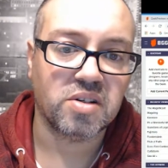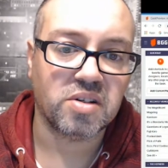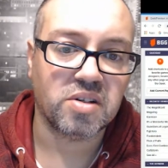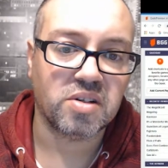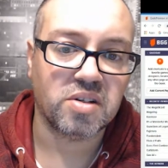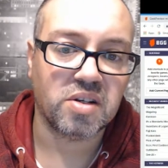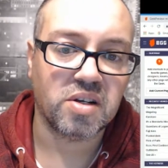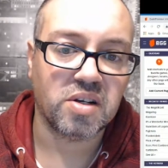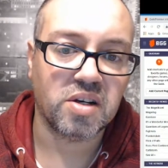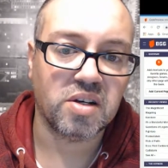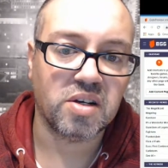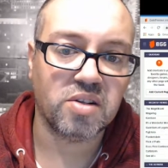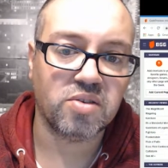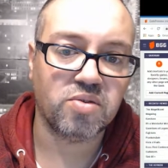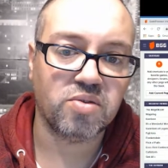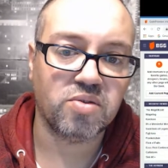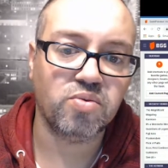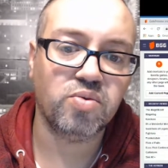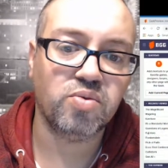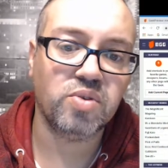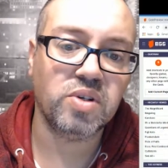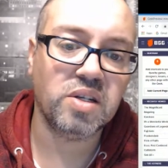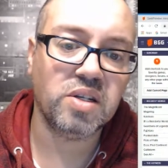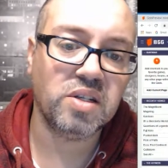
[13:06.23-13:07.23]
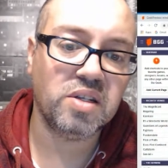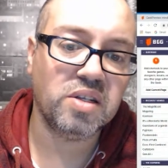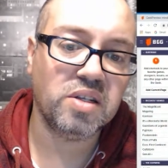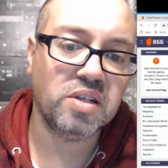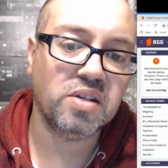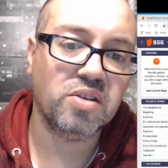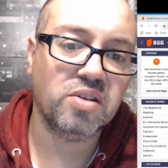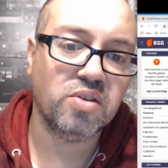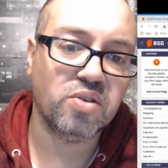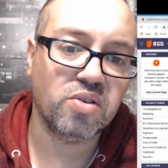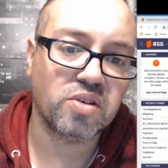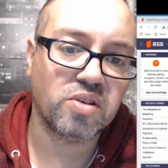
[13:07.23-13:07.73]
It really
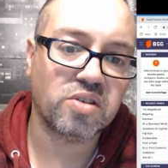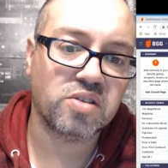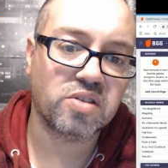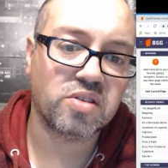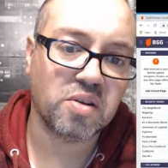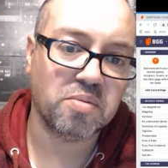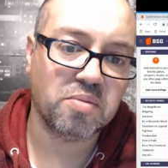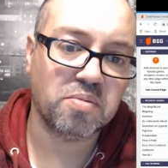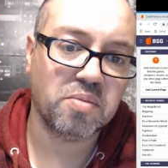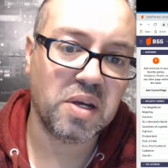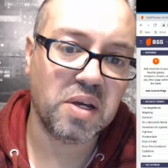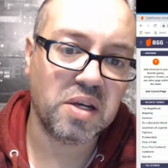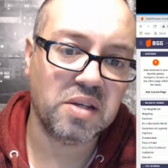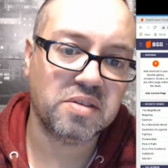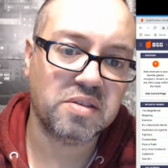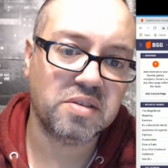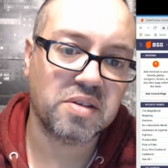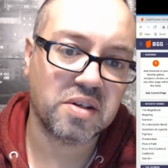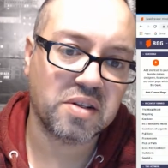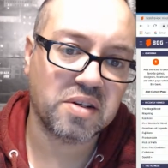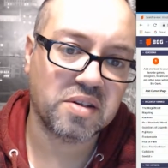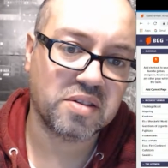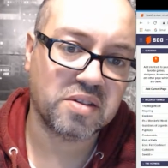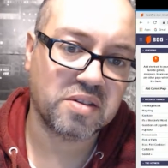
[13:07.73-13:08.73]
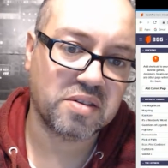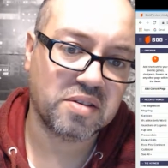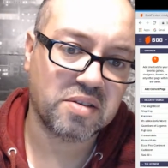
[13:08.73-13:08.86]
looks amazing.